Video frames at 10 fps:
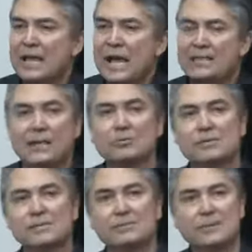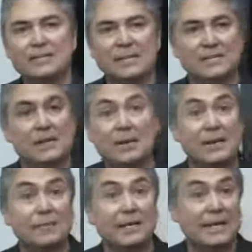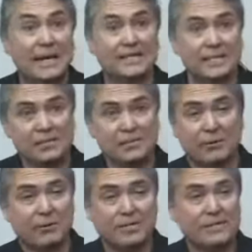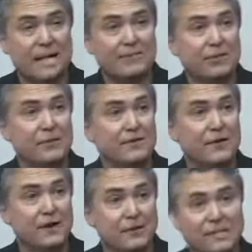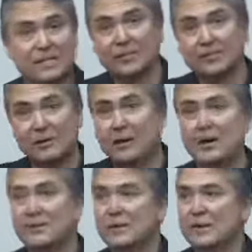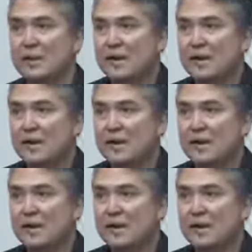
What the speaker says: And then I want to submit it. I may not be connected, so I want to save it on my phone until I'm